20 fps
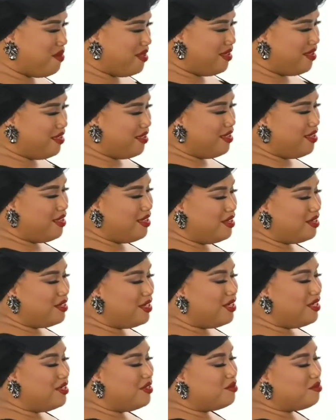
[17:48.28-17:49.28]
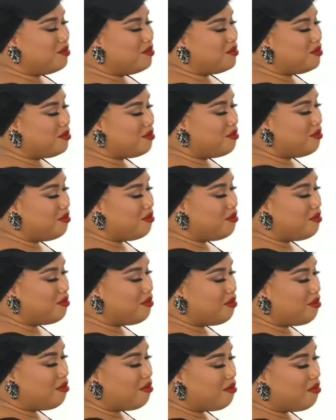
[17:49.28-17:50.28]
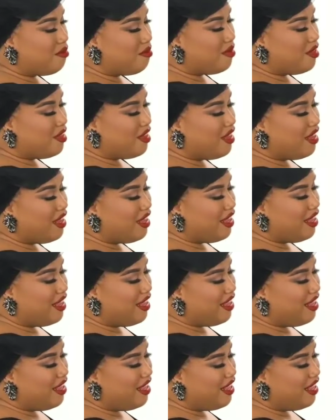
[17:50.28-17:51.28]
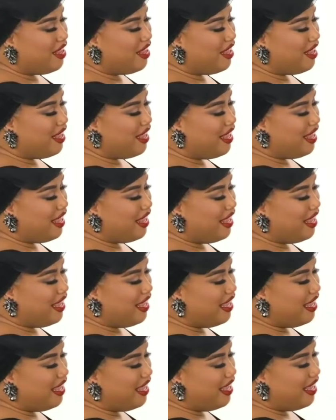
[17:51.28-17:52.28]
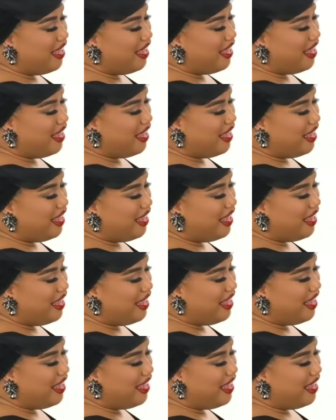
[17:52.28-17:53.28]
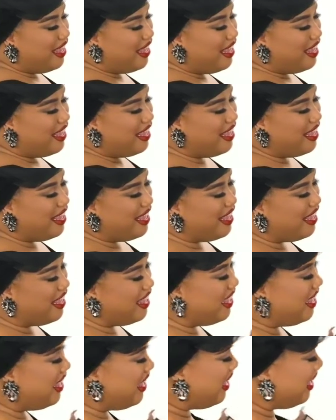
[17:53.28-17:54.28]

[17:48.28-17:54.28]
[no speech]